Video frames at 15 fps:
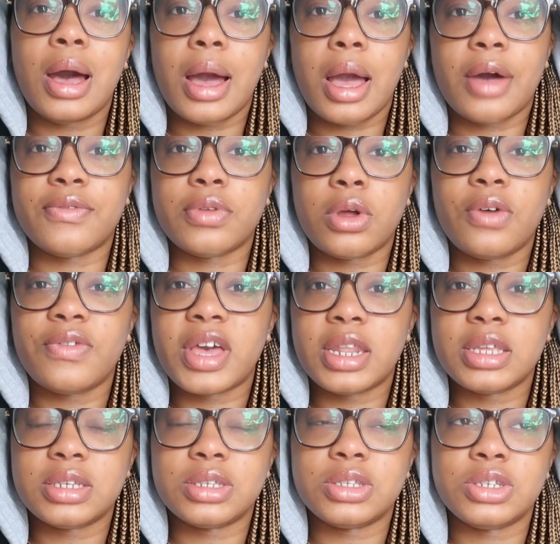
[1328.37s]
i have a lot of
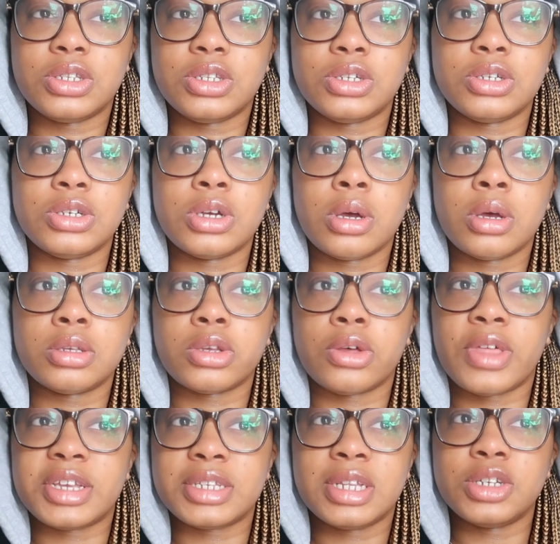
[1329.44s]
editing to do so
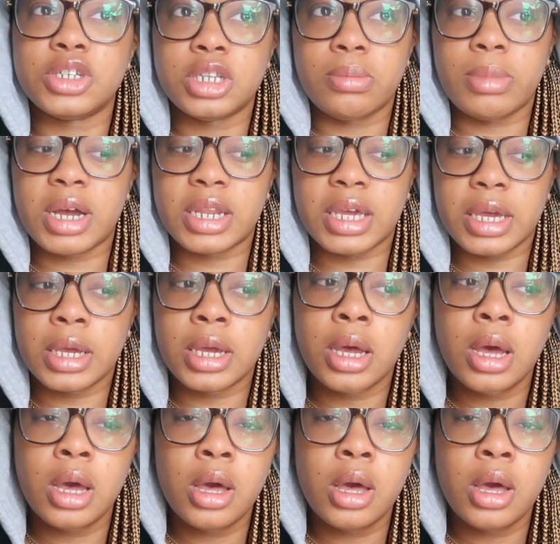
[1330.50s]
that's literally my day